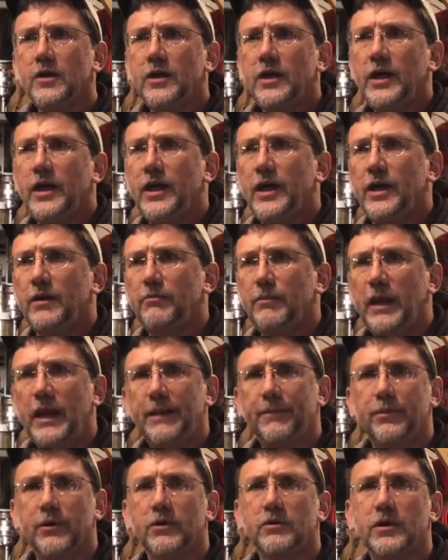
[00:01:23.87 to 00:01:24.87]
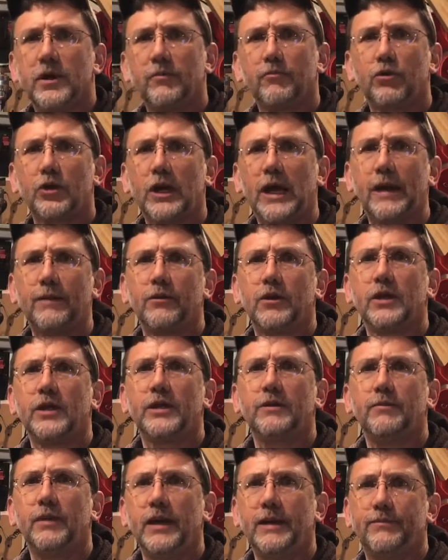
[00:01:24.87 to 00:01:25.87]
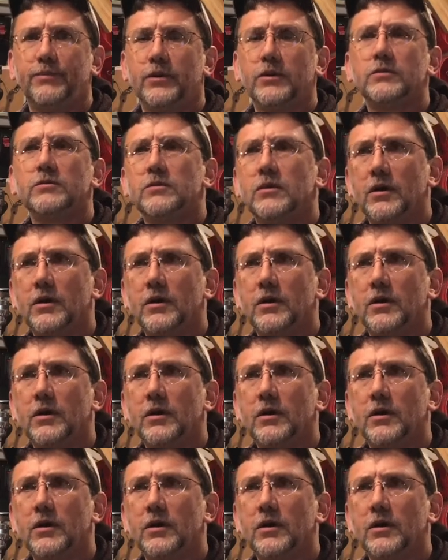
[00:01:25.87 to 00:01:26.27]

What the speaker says: and maple, and predominantly maple.